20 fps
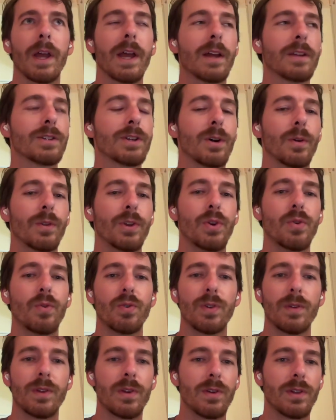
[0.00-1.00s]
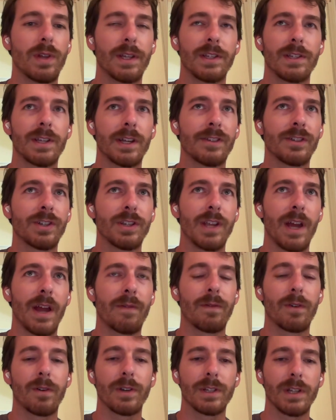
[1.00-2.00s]
so it's such a
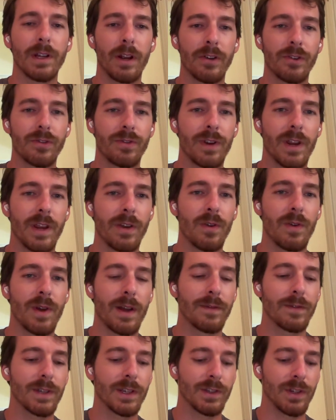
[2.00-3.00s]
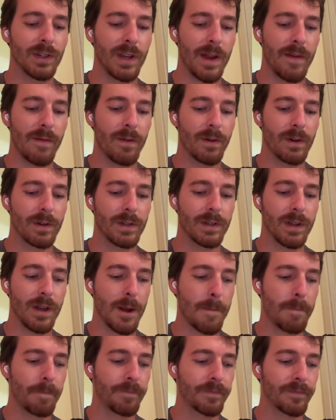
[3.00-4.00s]
diverse country, and you have such a diverse,
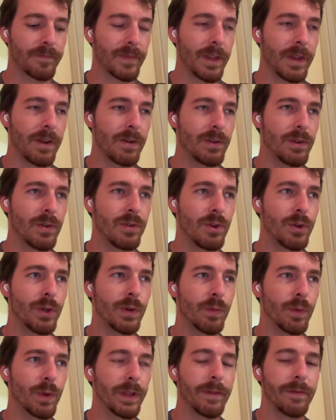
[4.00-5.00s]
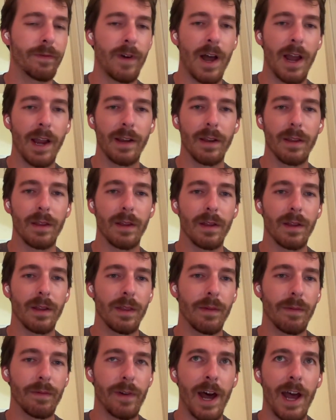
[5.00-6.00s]
you can really find
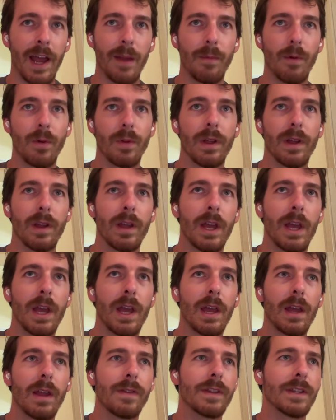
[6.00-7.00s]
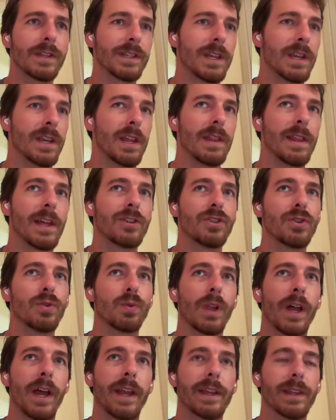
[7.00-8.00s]
the vibe or the city that you
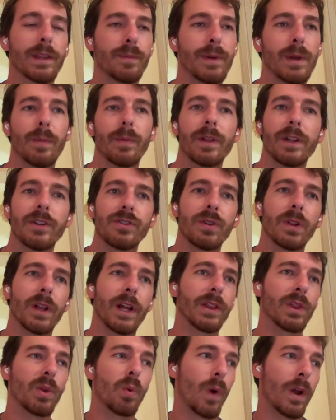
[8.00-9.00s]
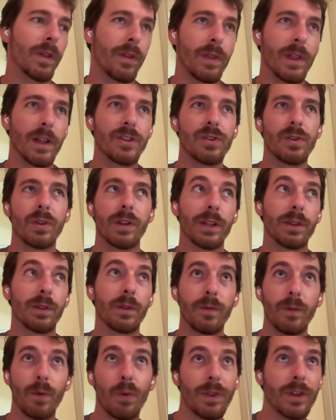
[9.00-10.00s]
like, the people that you like, the weather that you like,
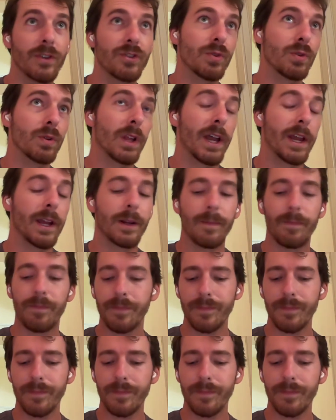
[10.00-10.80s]
the food that you like,